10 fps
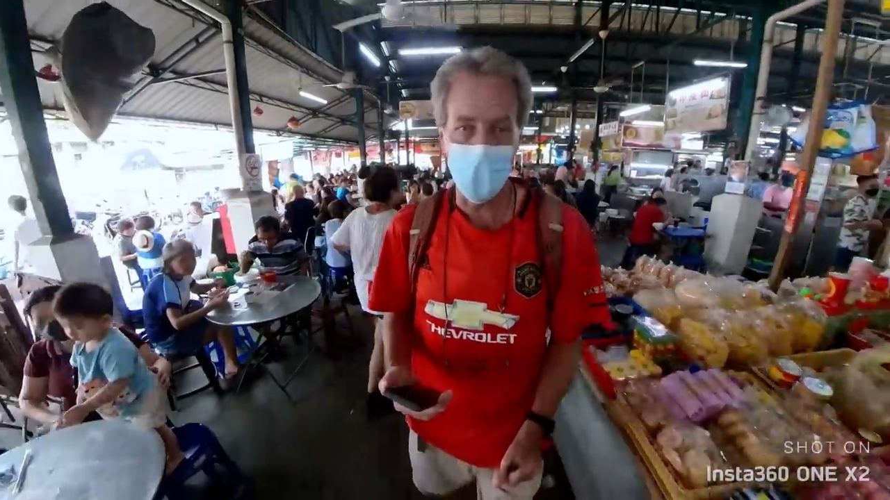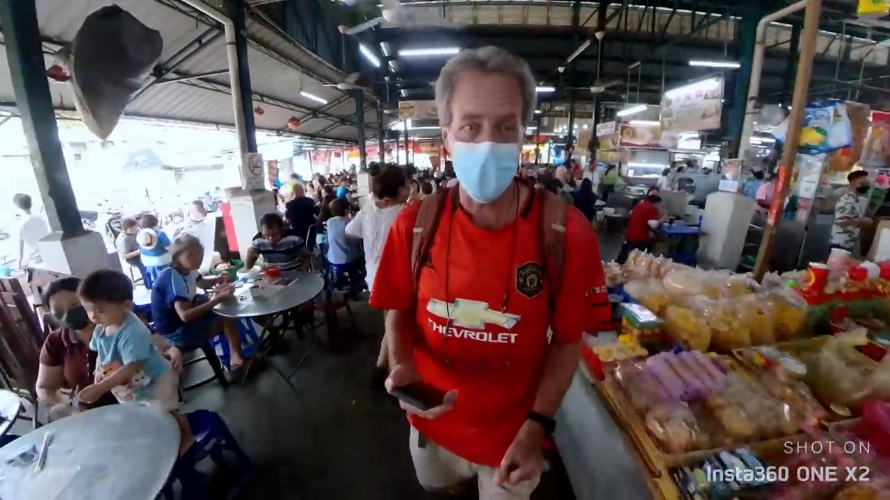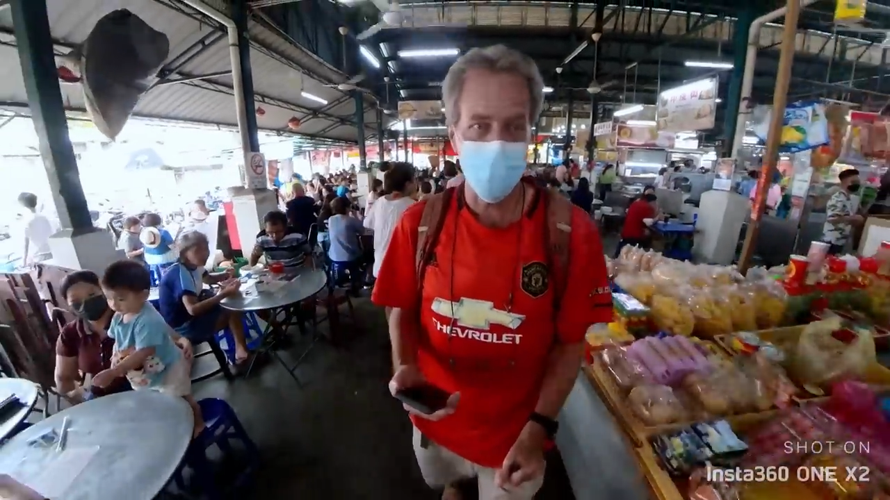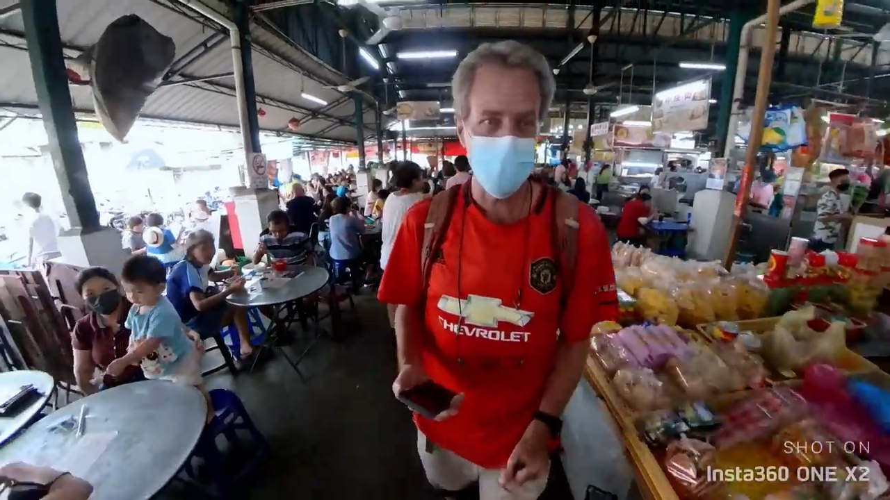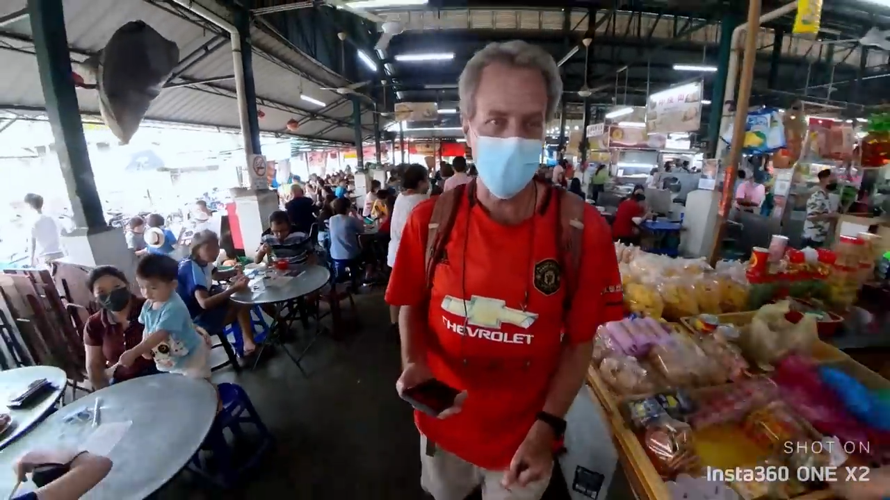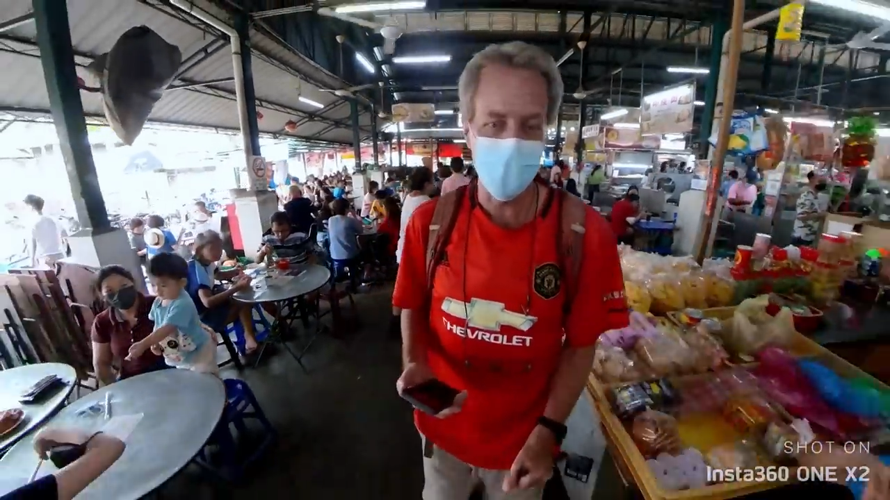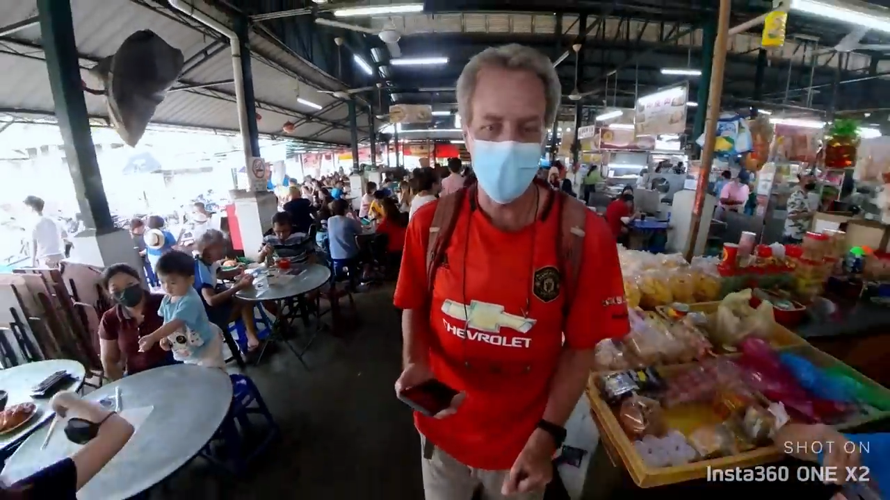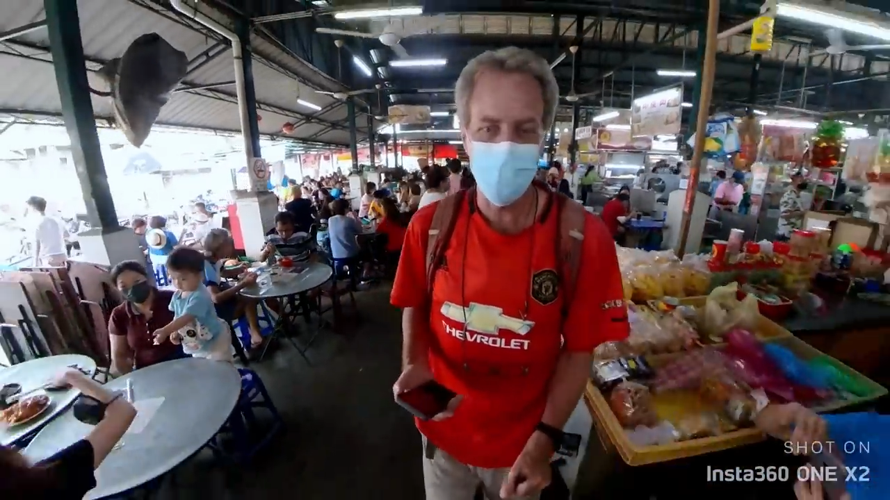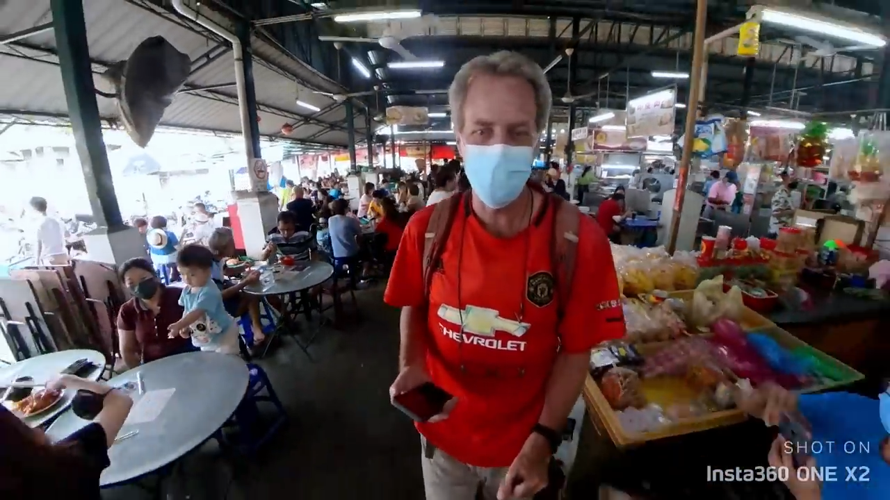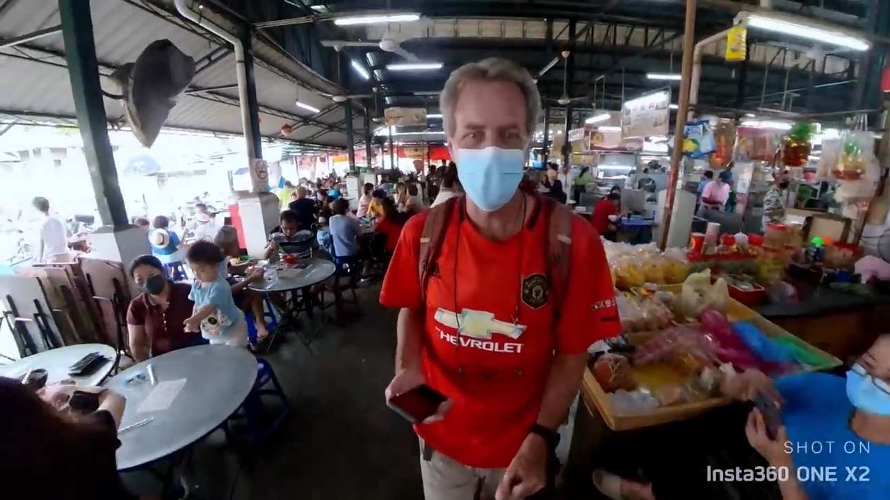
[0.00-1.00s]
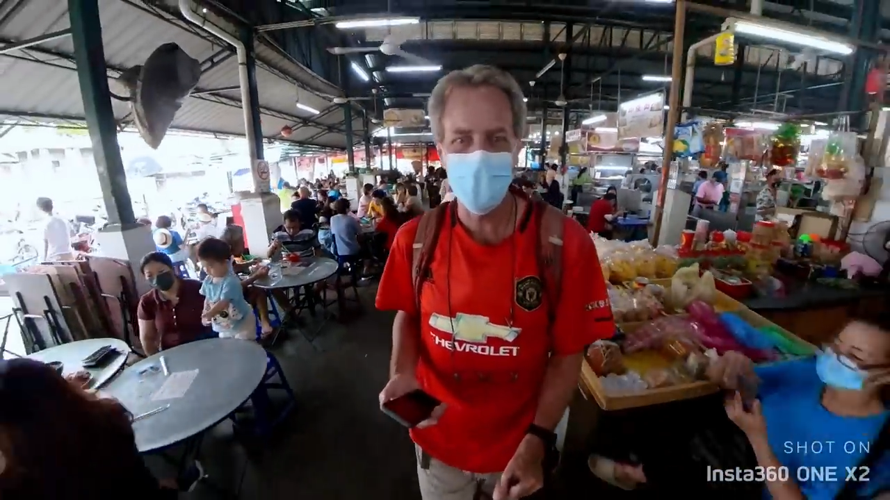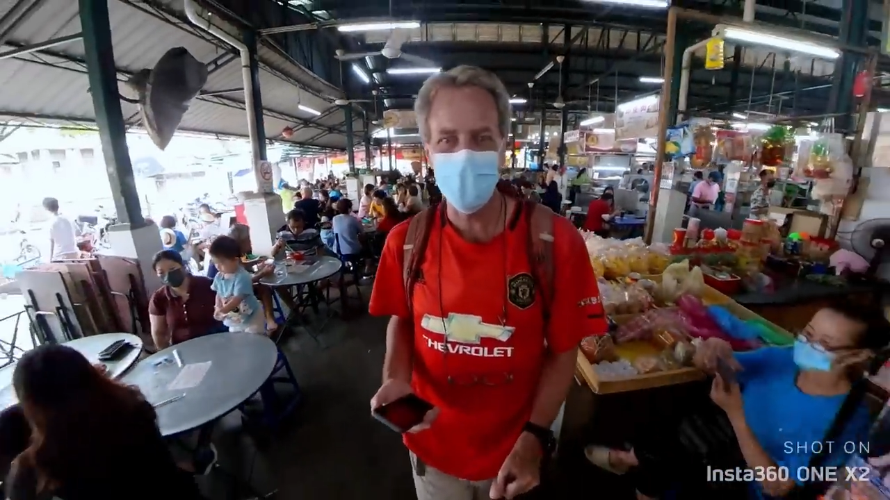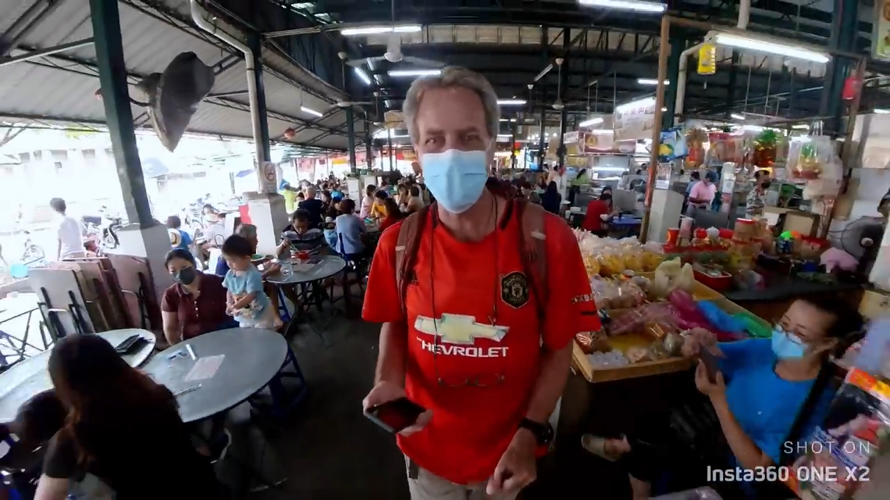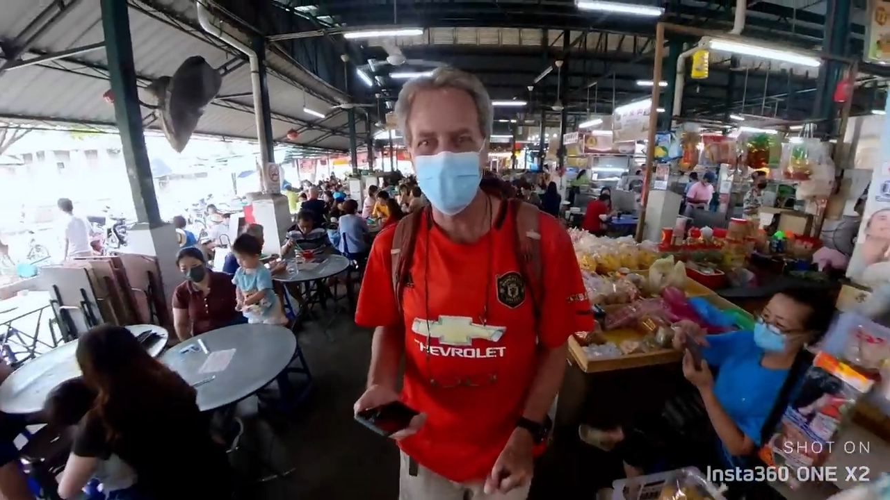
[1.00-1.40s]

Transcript: advice. Turned out to be